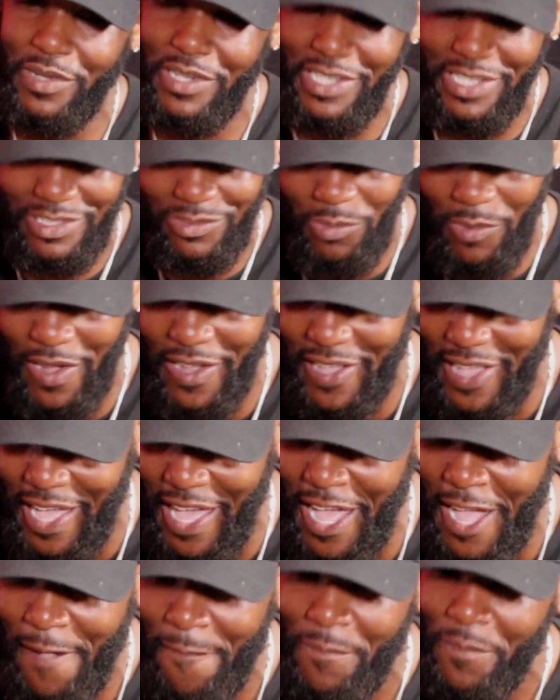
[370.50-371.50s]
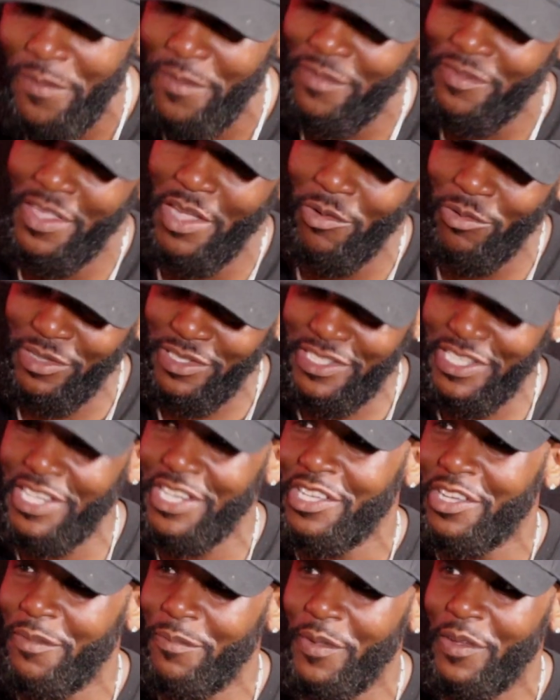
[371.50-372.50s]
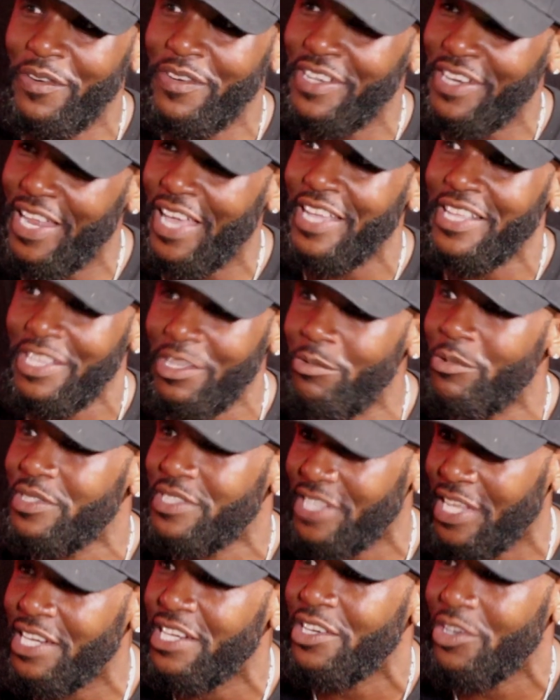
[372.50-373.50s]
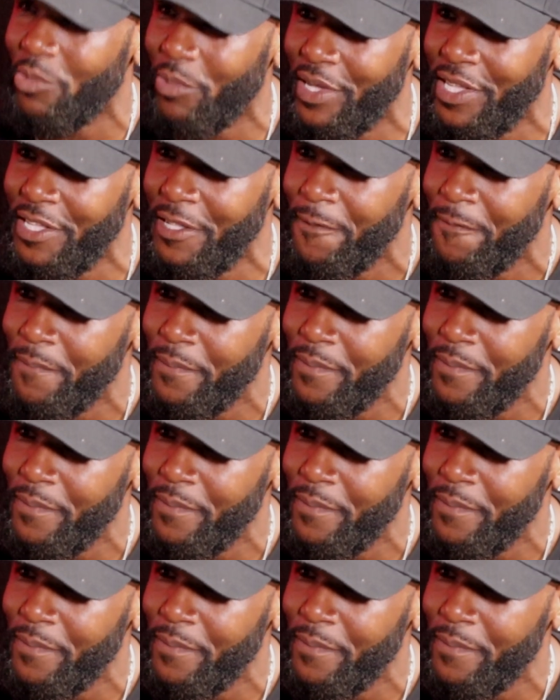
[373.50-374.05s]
with this one guy that was in the community, like he was selling the wheat.